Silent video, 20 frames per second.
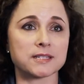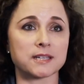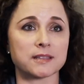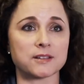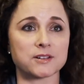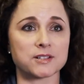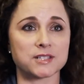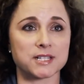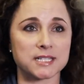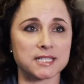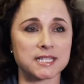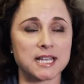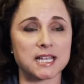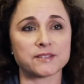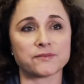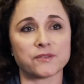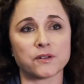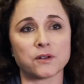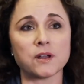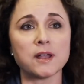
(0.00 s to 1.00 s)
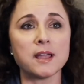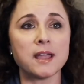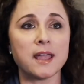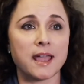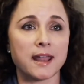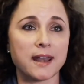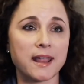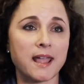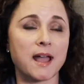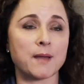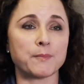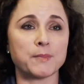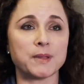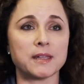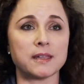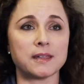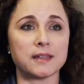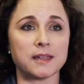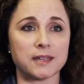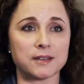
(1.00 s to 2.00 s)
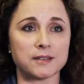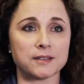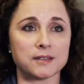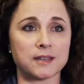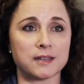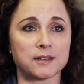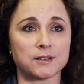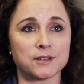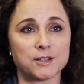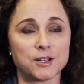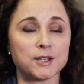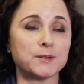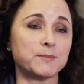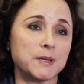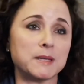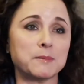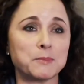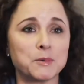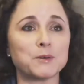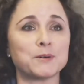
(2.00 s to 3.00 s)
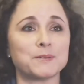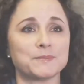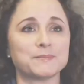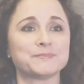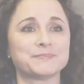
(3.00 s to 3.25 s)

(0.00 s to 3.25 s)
and they're successful and happy and good people.